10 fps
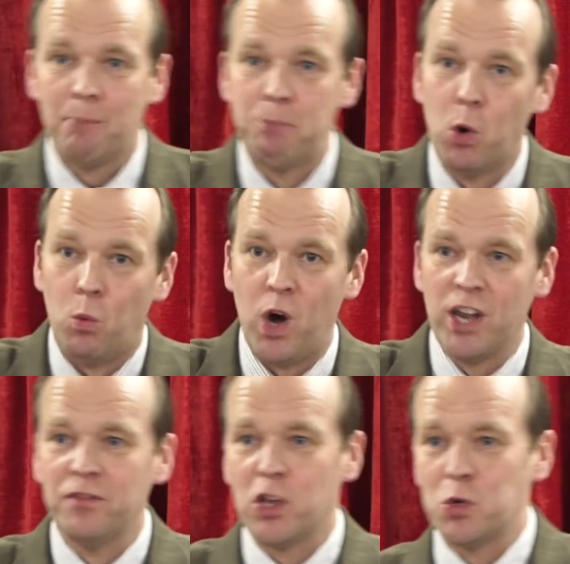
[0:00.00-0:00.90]
But one
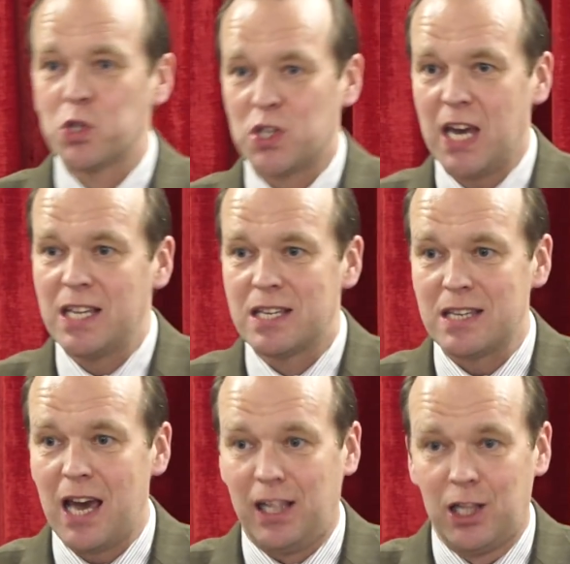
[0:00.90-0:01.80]
of those
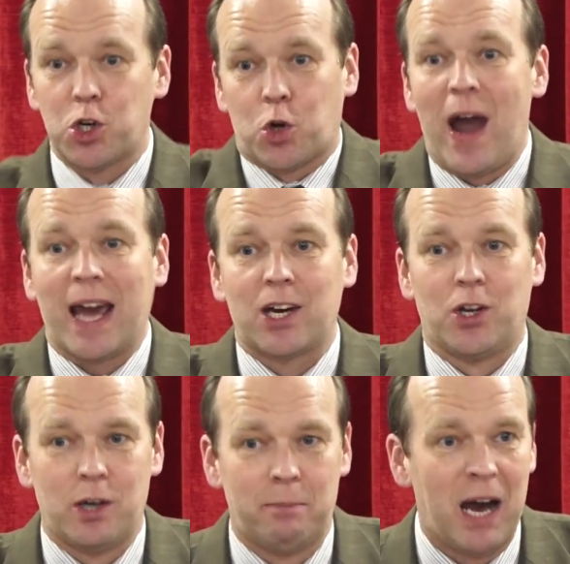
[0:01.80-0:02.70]
seats, it'll crack
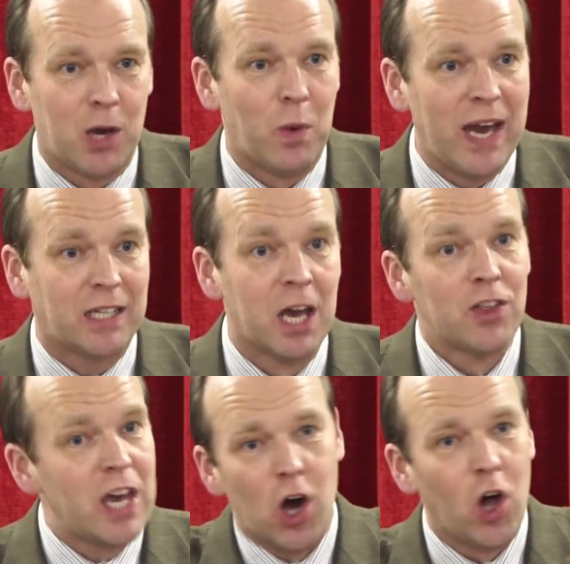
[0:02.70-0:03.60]
under my weight.
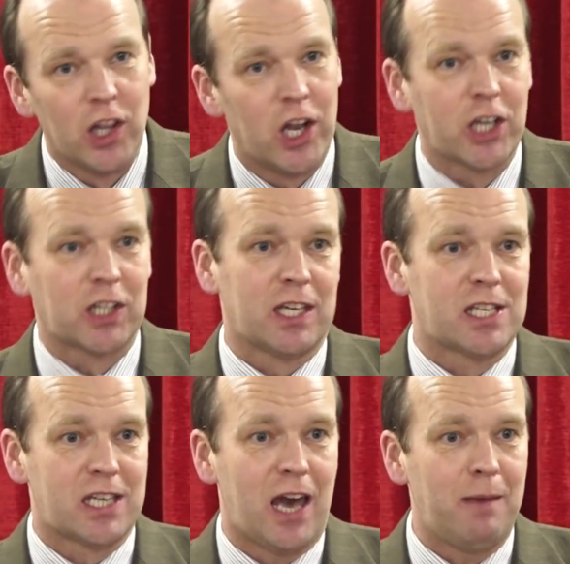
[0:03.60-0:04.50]
They all look the
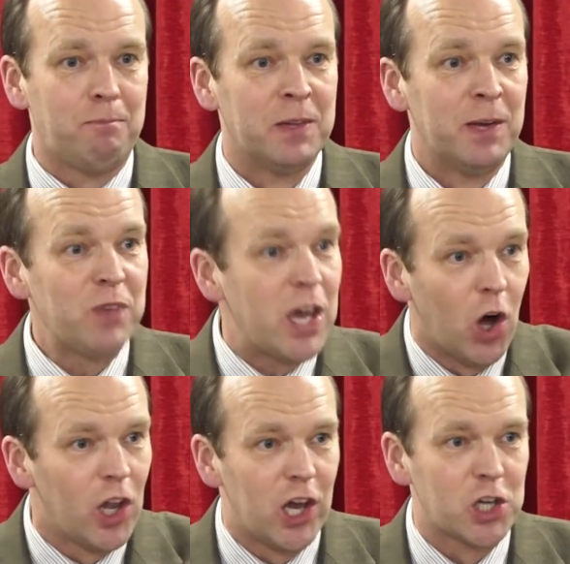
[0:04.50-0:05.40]
same. They
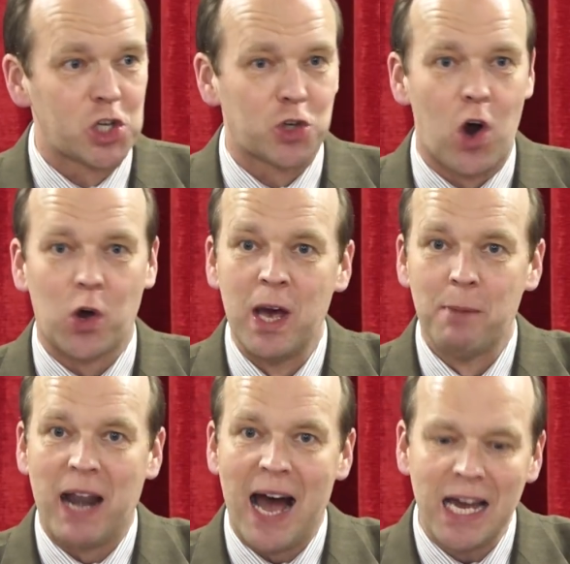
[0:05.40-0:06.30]
all look strong.
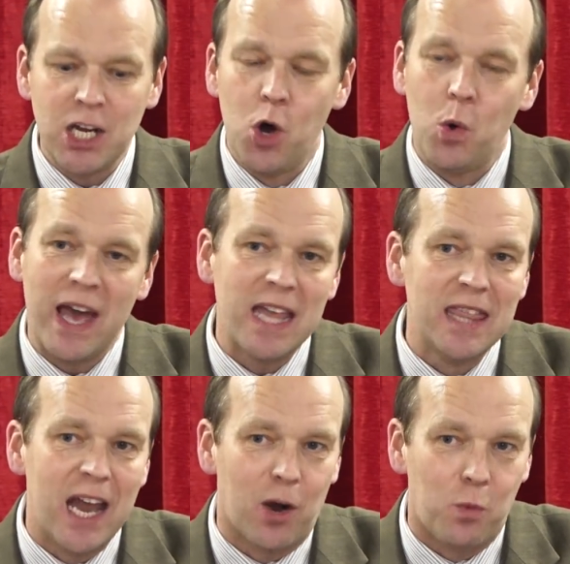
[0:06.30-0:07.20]
But I know in
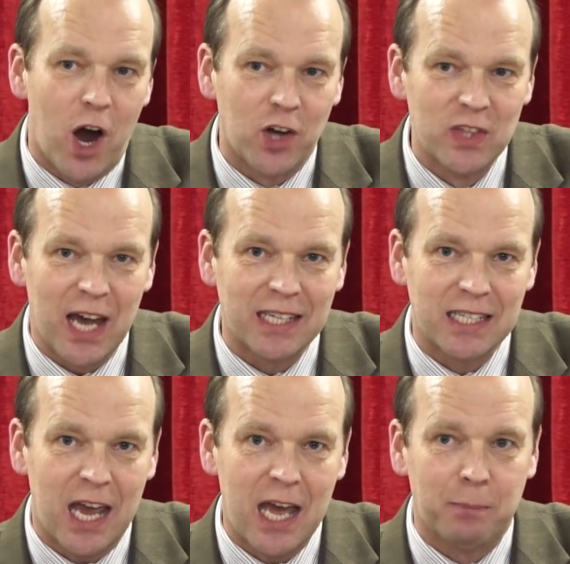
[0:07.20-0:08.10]
there, round that
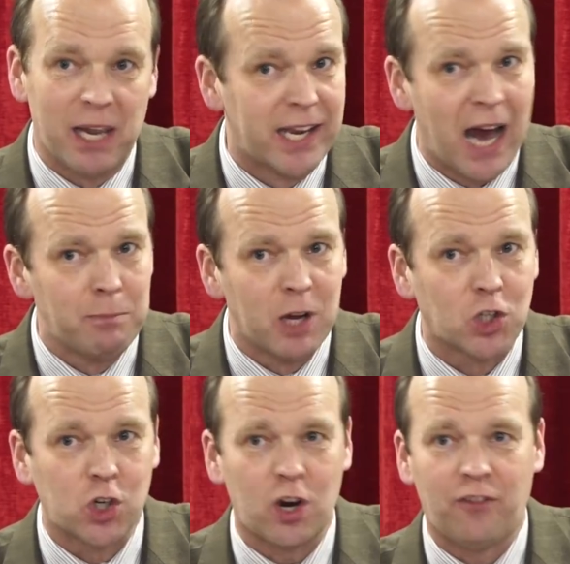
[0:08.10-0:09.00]
table, and I'm
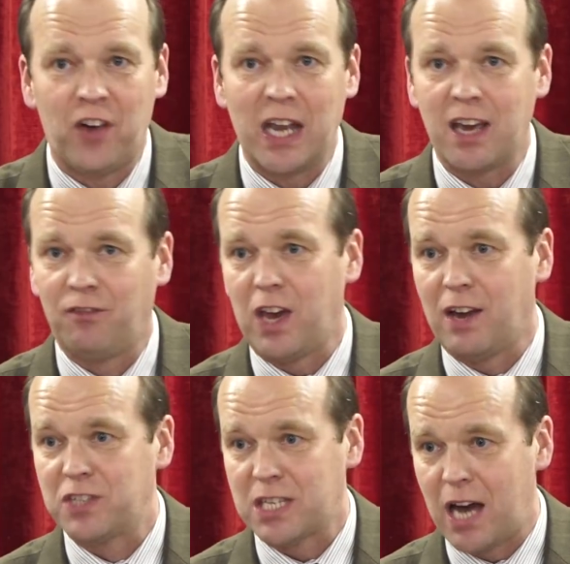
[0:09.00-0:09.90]
not sure if any of you
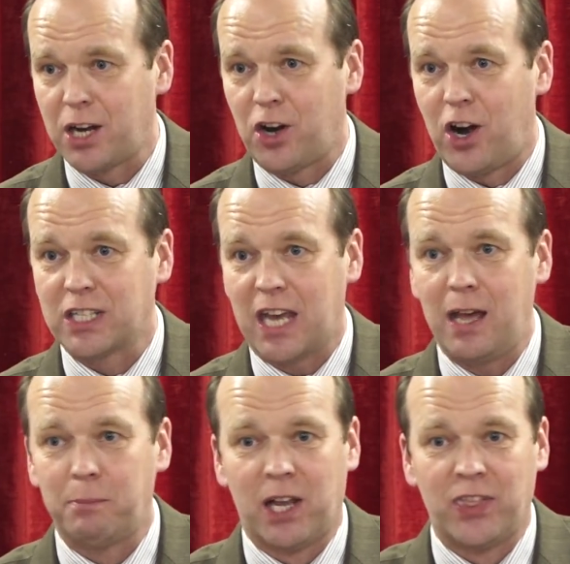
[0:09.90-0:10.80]
have sat at our
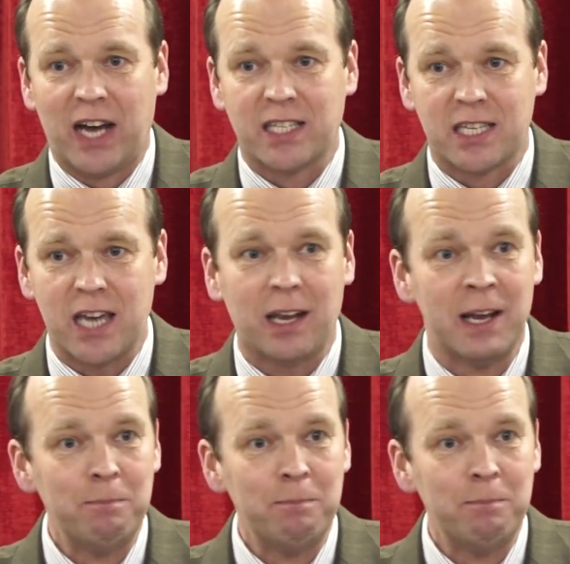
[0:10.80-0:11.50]
table on that seat.